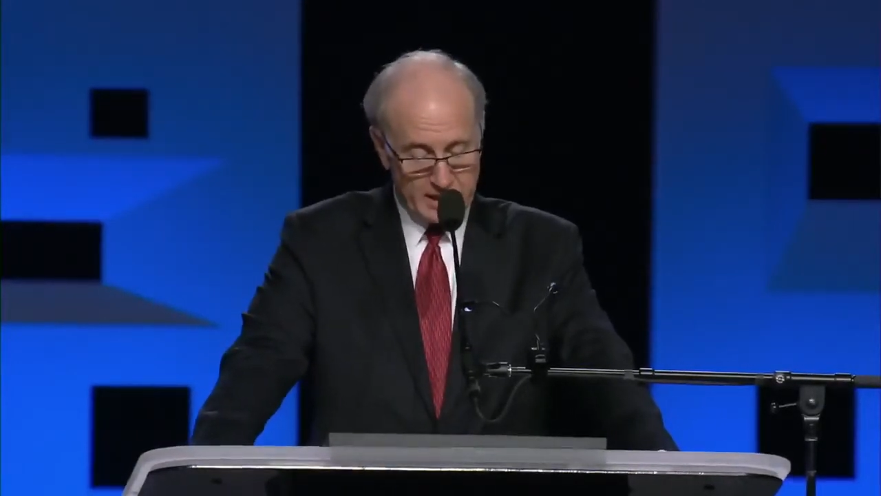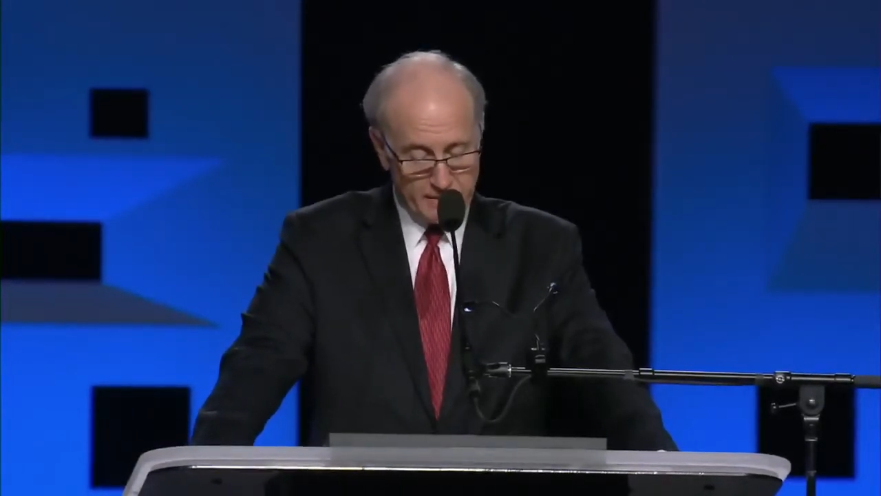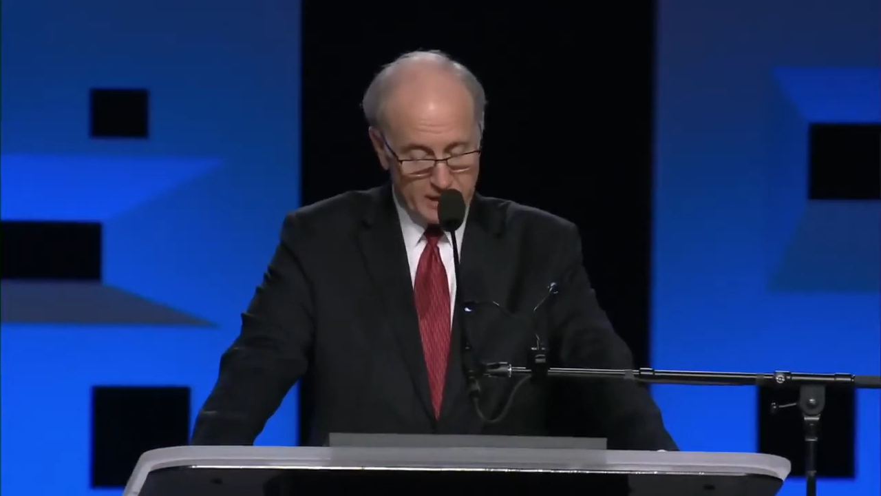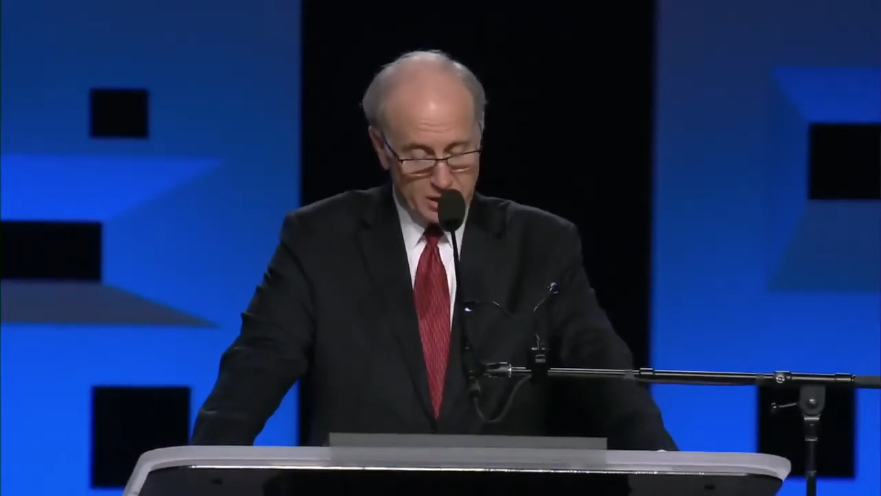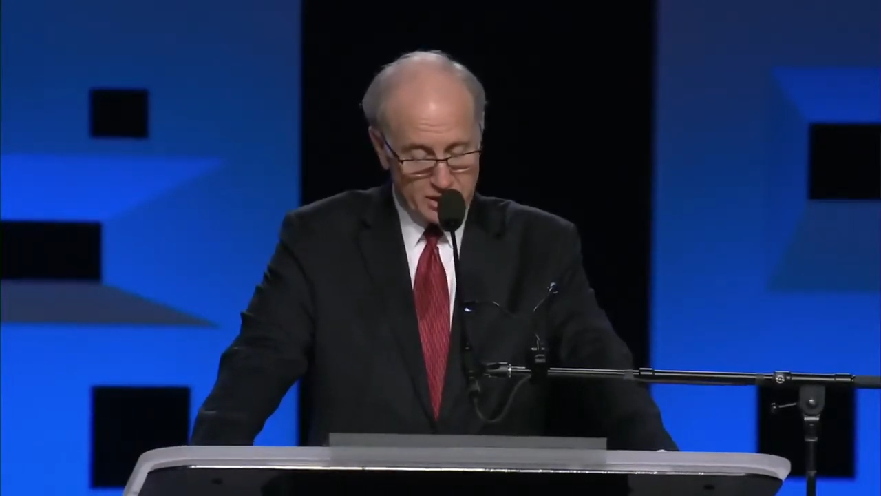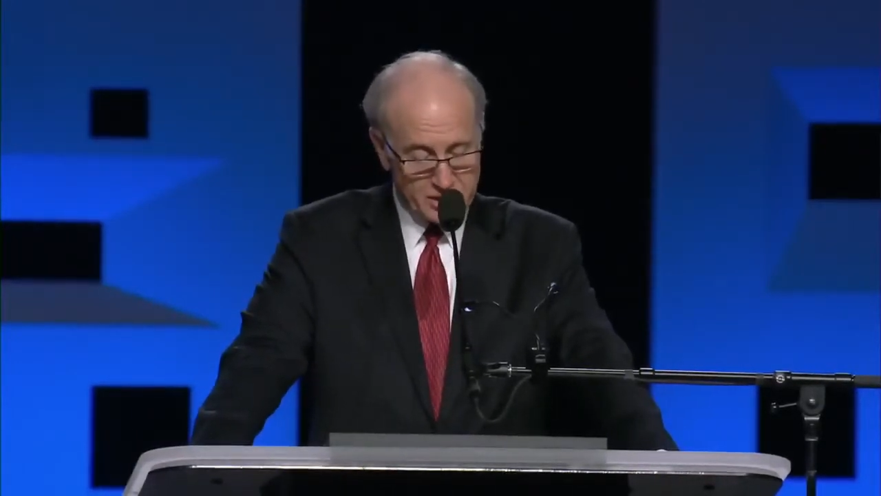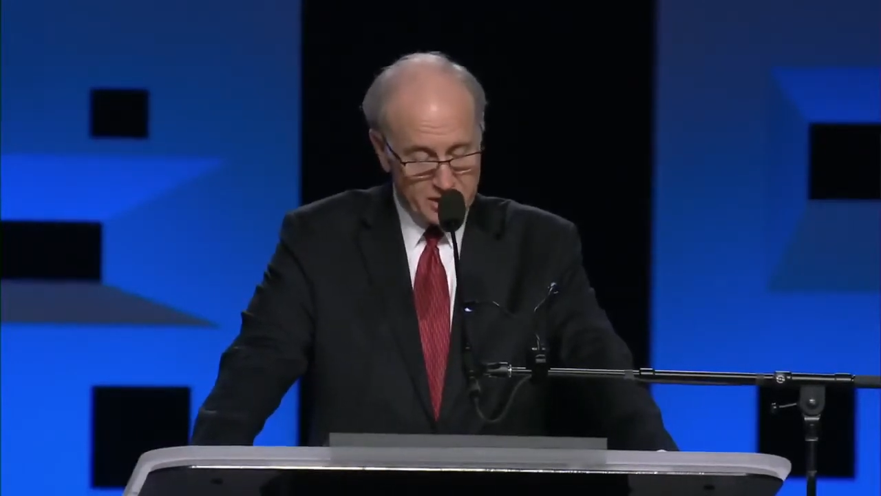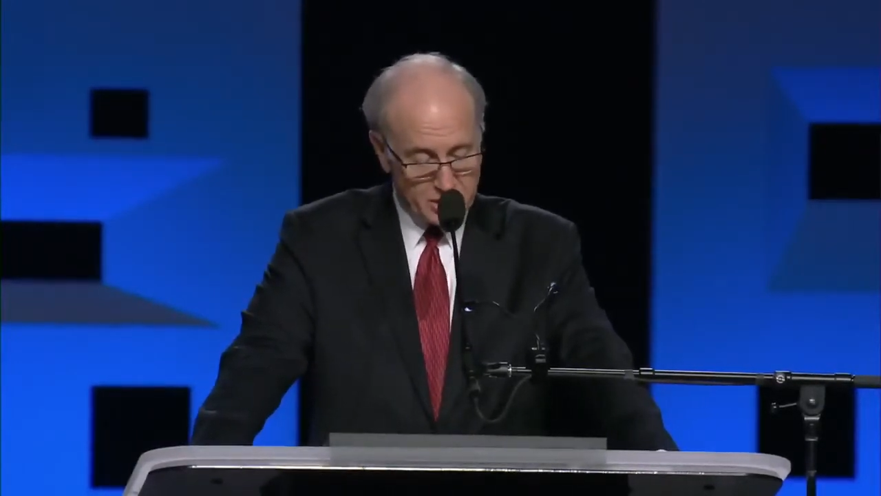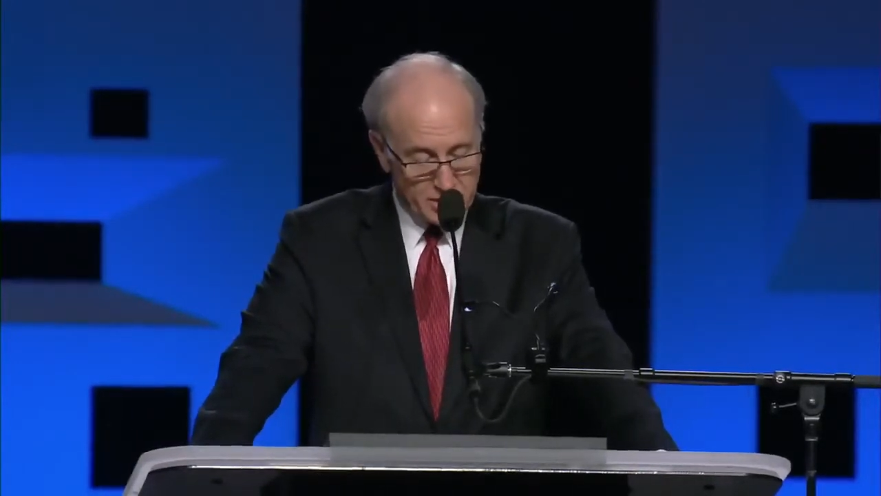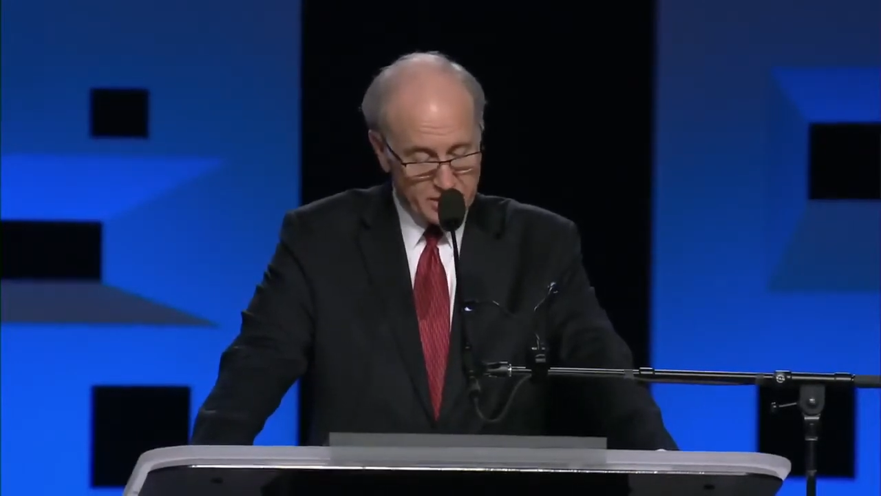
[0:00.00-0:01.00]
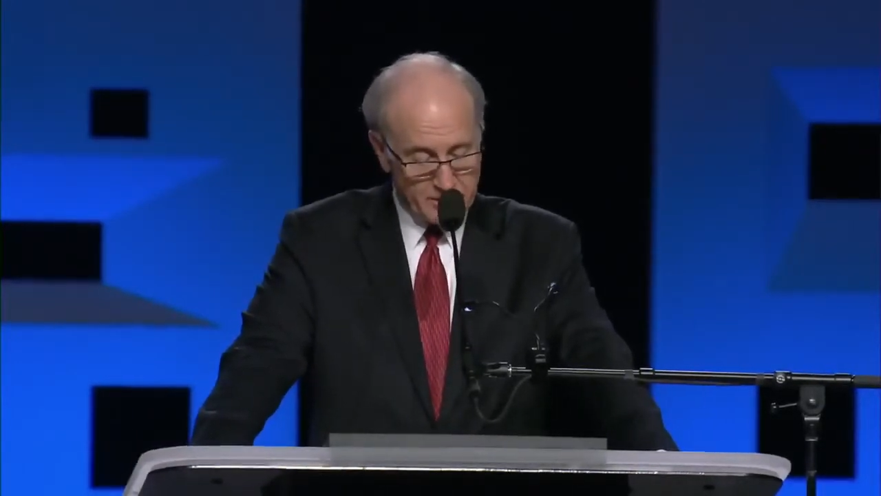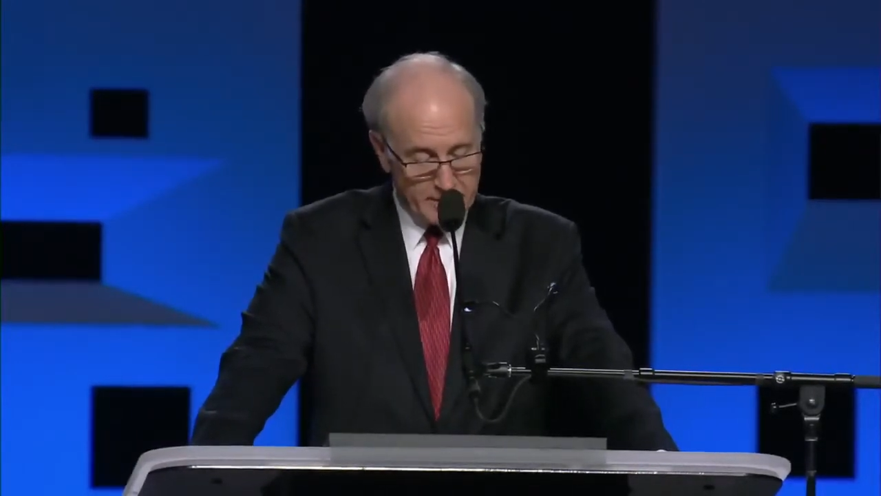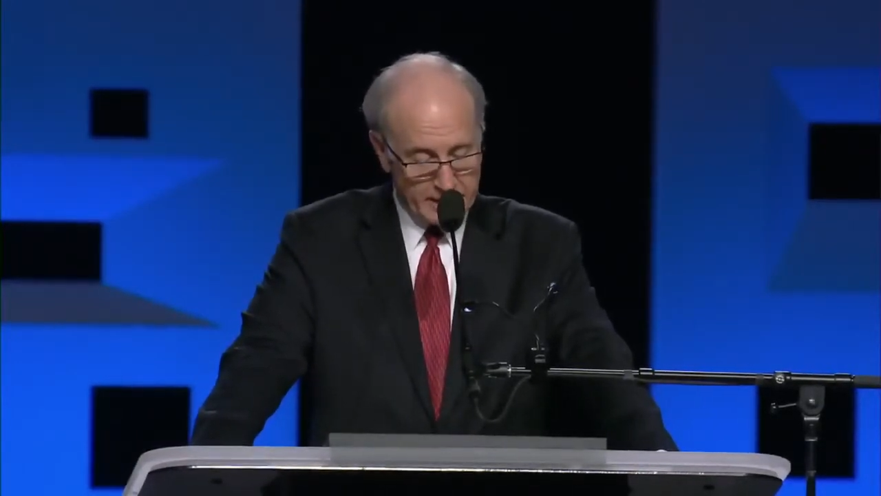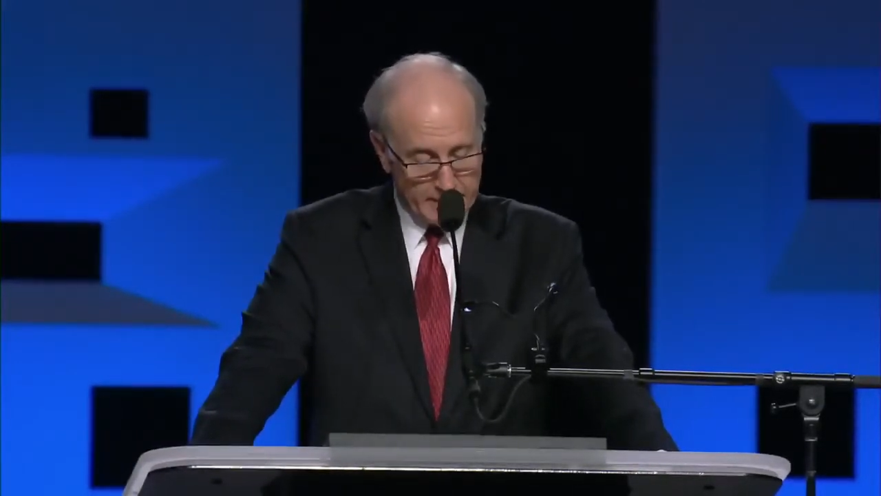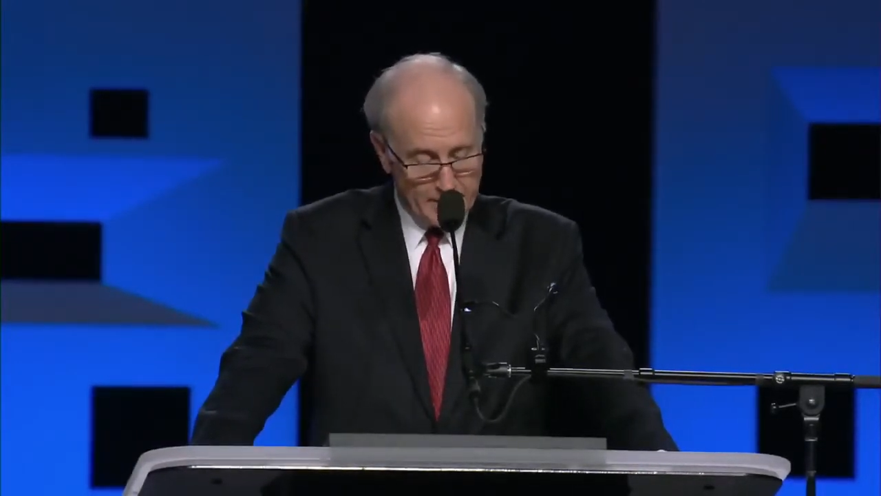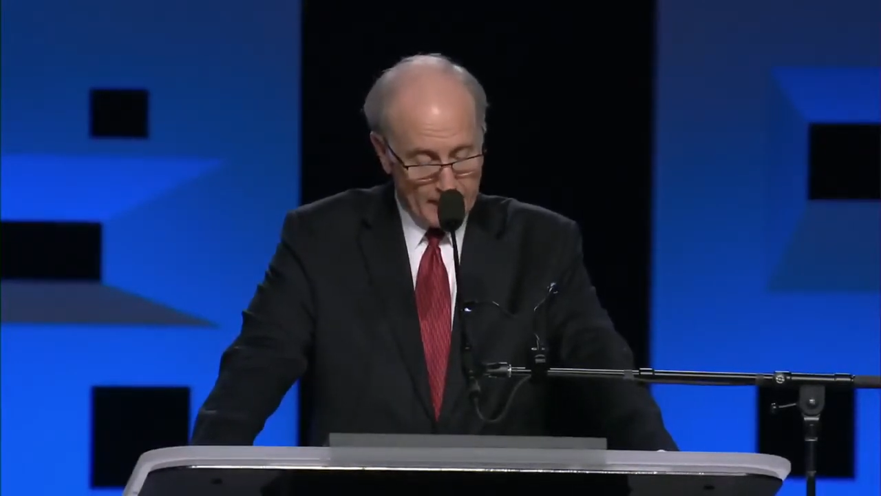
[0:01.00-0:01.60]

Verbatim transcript: convention decisions in a minute,